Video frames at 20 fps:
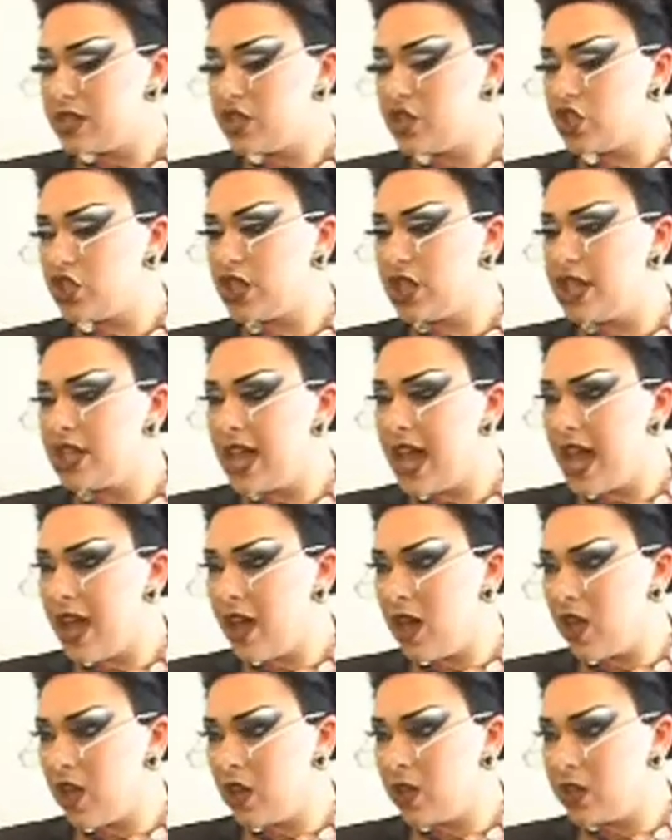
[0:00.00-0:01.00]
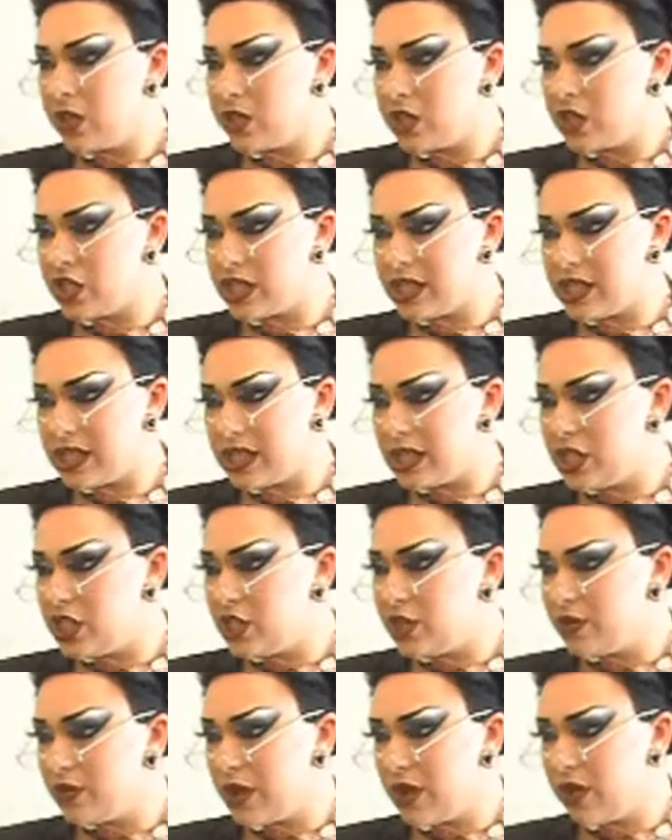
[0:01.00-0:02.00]
Chanel just did
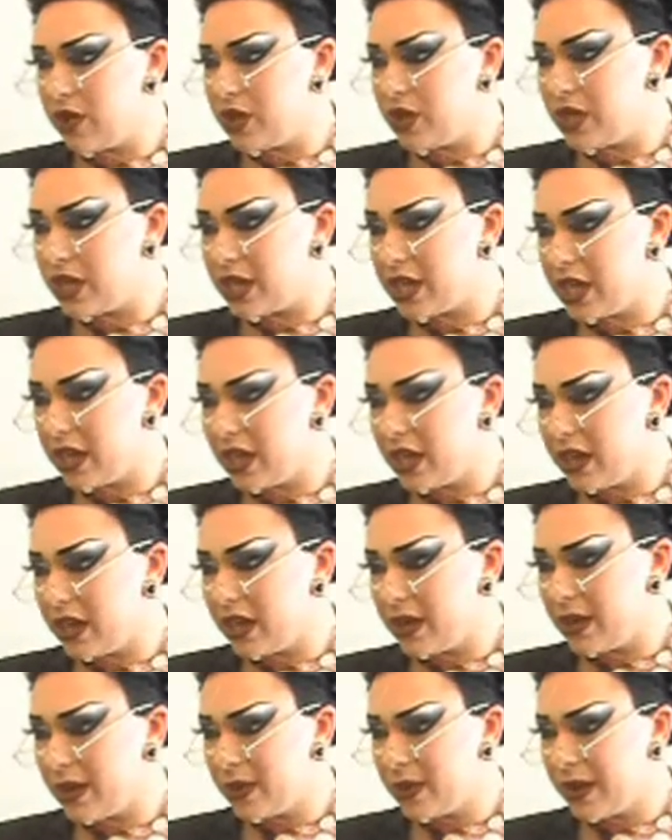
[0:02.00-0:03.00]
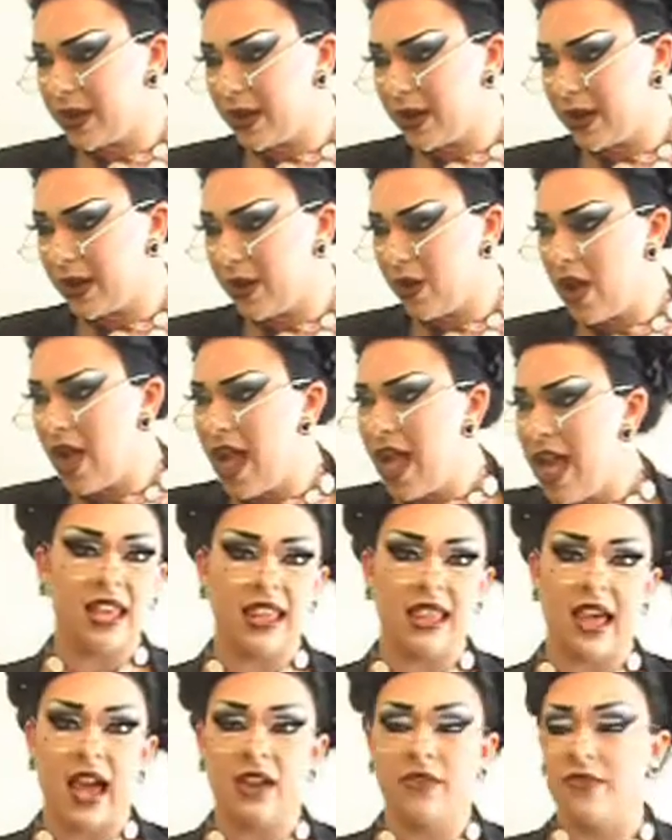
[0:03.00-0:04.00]
you no good. Oh no.
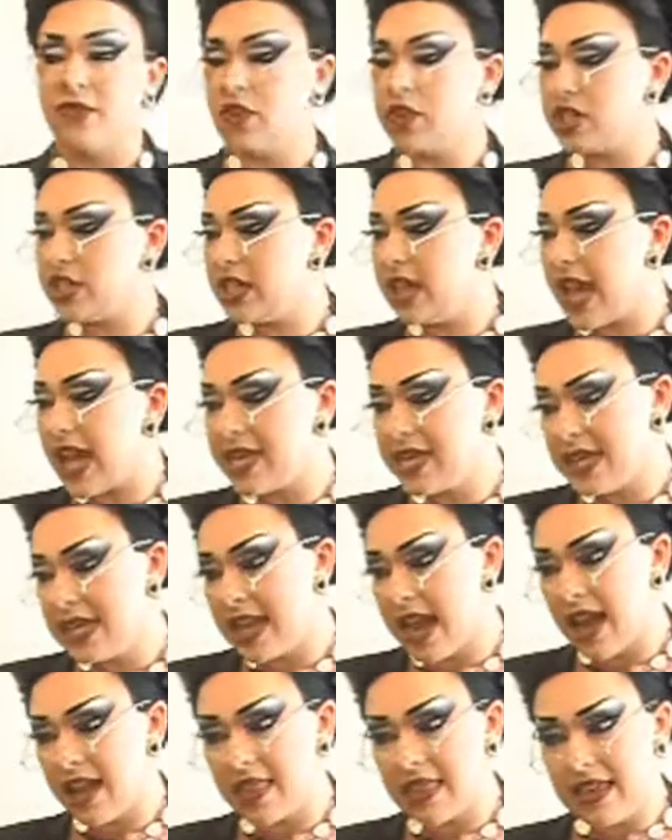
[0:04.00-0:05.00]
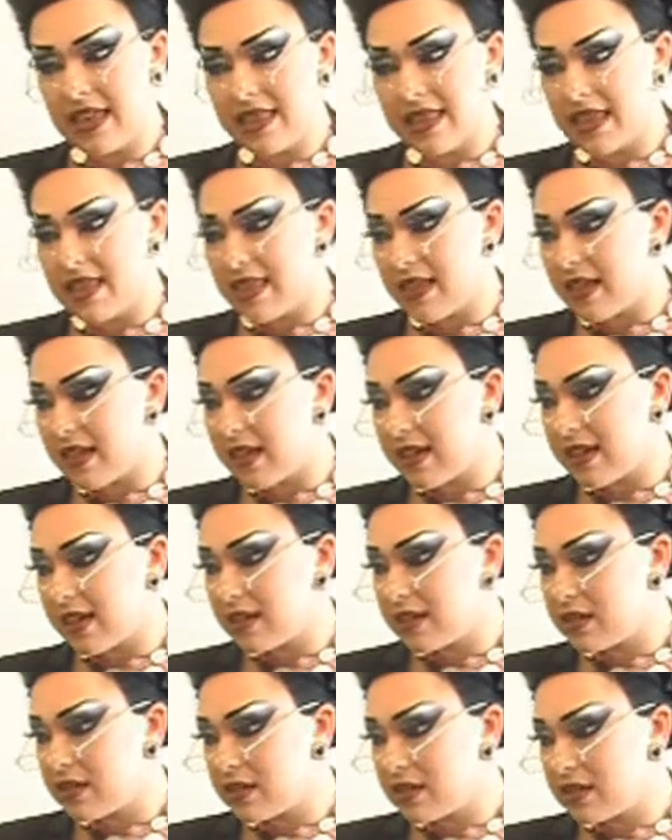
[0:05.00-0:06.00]
Unfortunately, I did not think that the